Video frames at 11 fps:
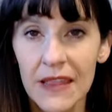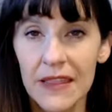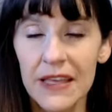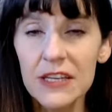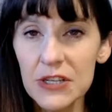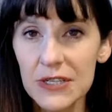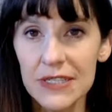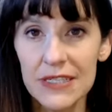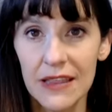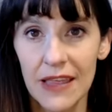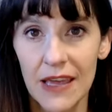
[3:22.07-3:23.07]
The
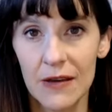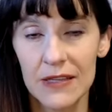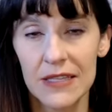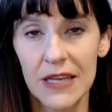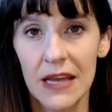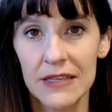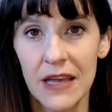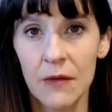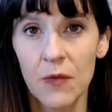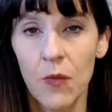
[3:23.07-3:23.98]
interesting thing was, I, I would